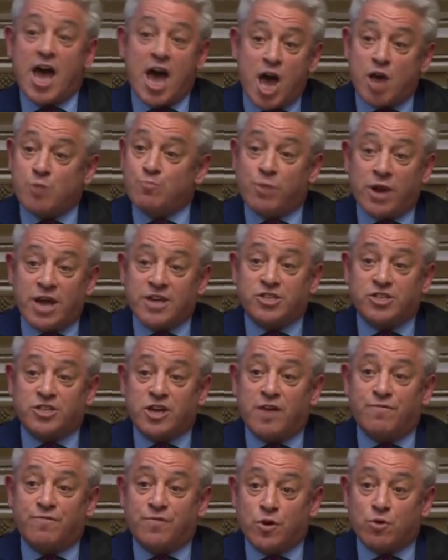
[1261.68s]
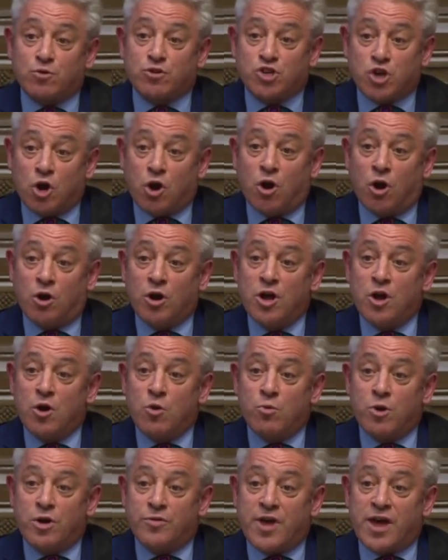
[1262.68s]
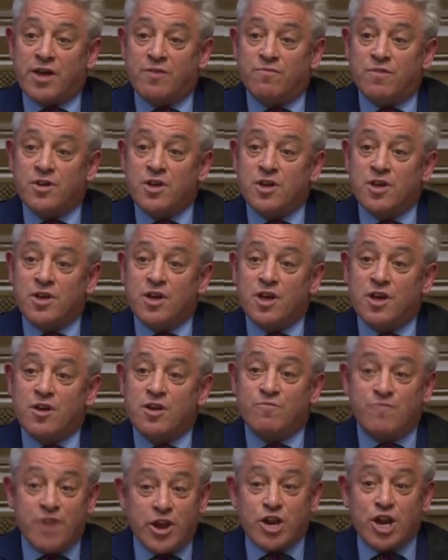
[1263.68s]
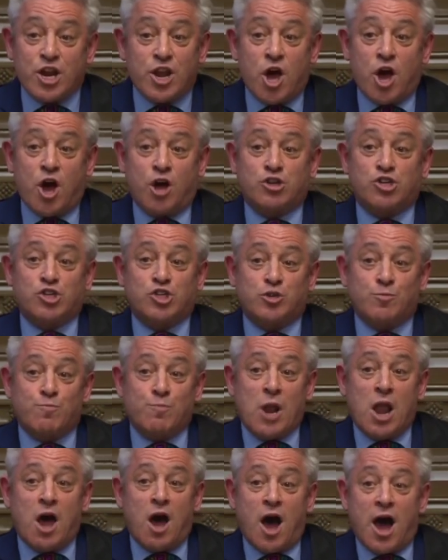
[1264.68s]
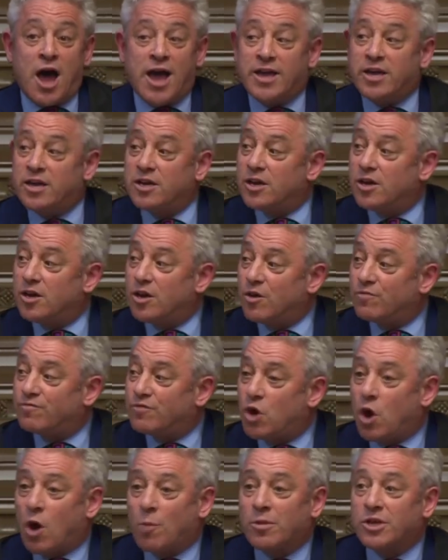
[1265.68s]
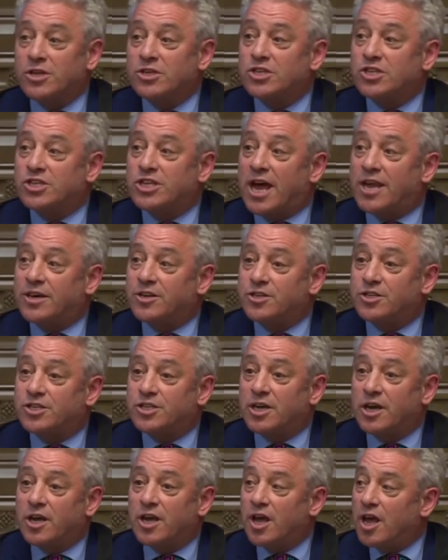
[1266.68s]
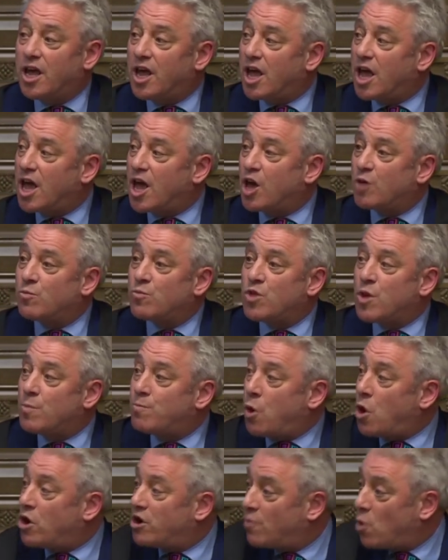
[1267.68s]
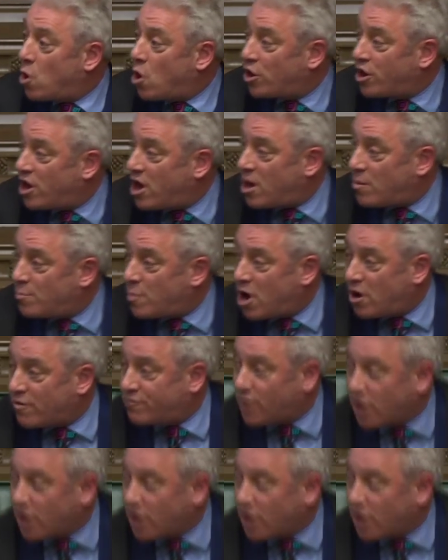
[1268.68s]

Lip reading: and blessed, I feel sure, with a very large supply of common sense. Point of order, Mark